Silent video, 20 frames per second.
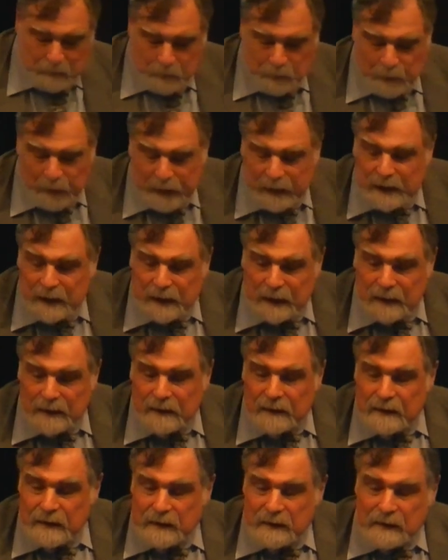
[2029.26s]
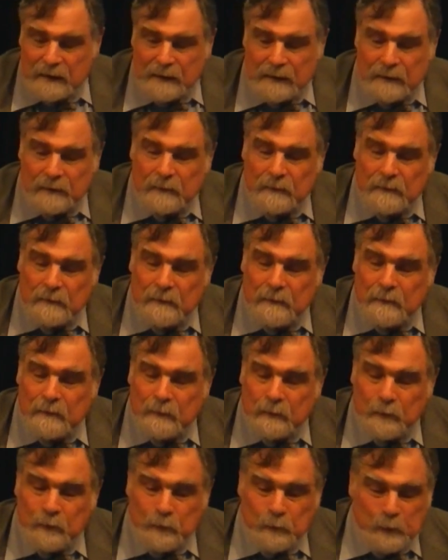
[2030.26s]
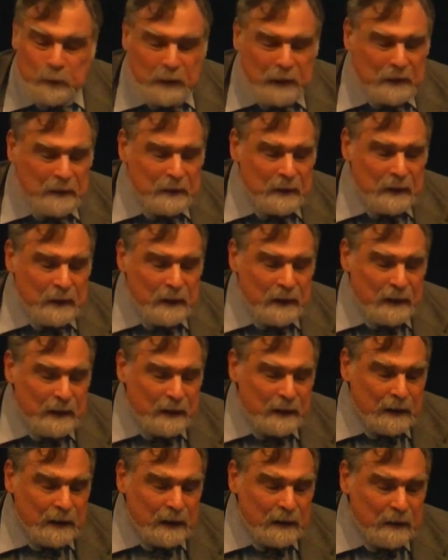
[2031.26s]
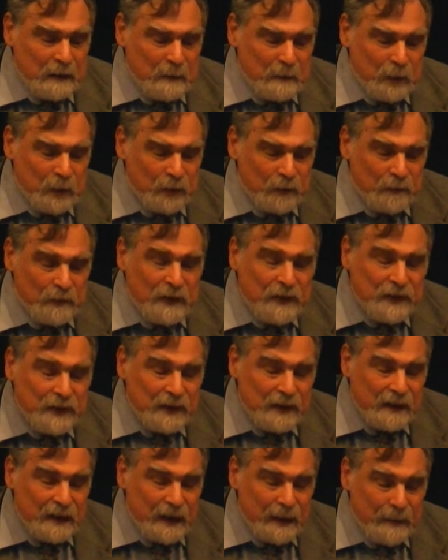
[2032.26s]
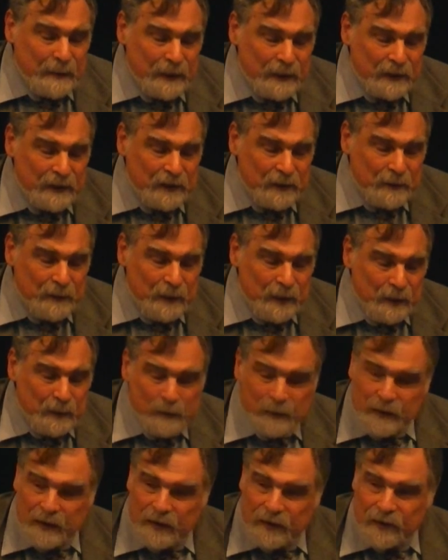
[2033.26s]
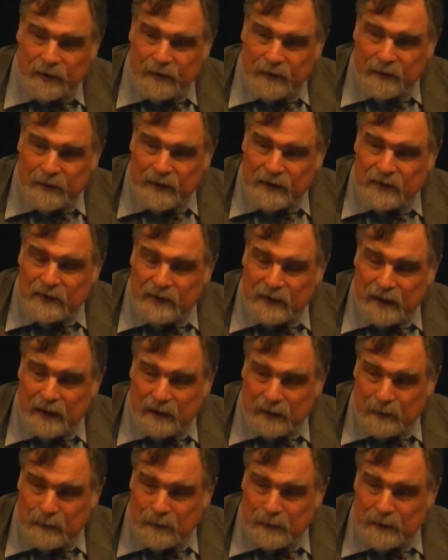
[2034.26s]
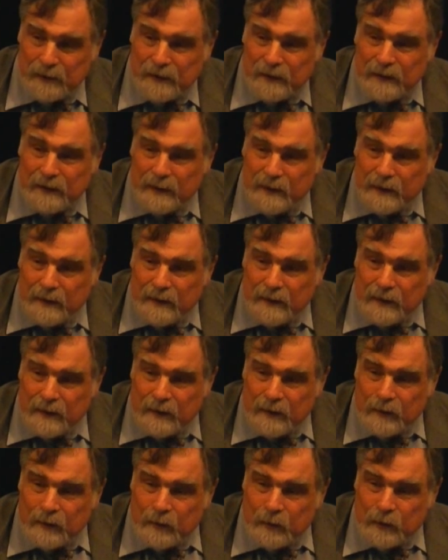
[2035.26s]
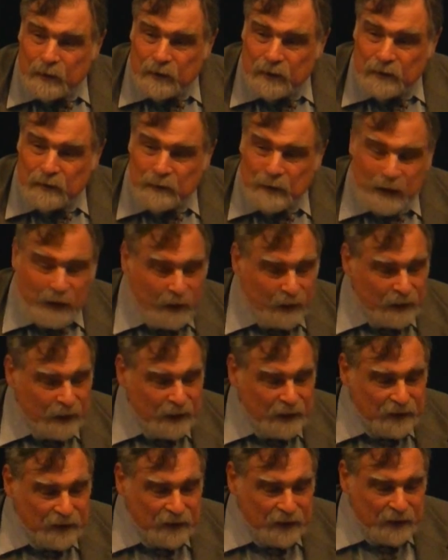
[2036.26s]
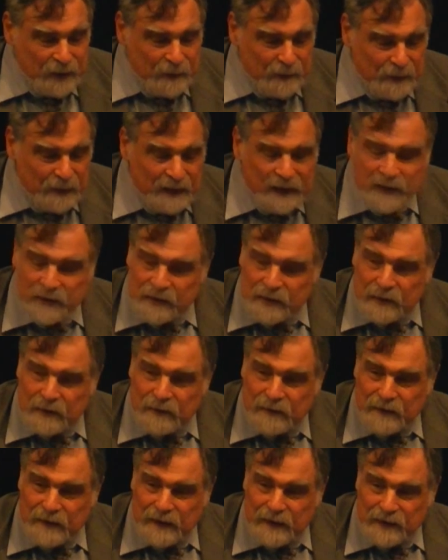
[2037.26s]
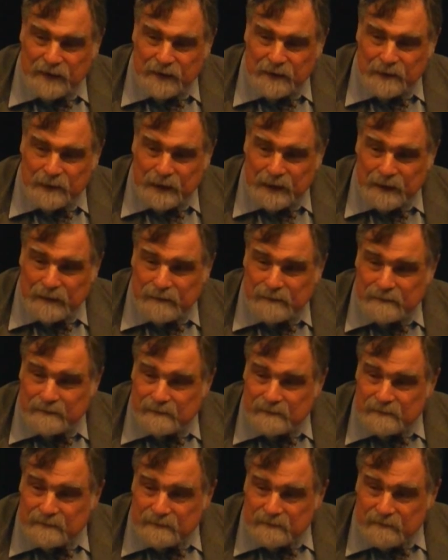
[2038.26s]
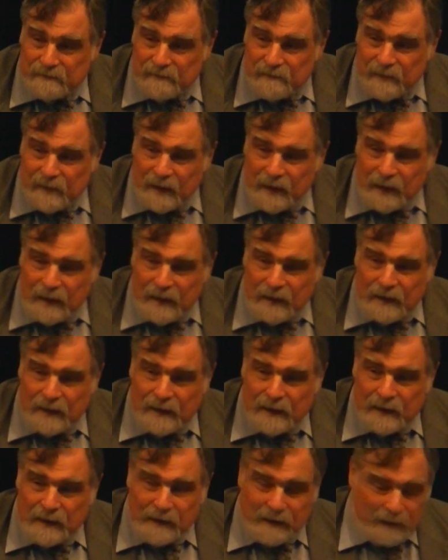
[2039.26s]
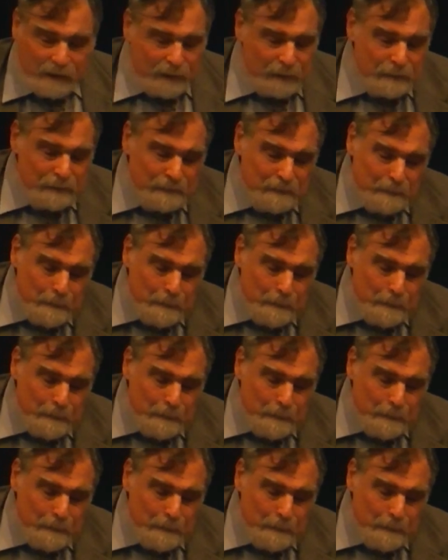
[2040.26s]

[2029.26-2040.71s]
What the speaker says: Finally, the most recent climax has been the production of this document, which is regarded as the completion of Phase 3. I'll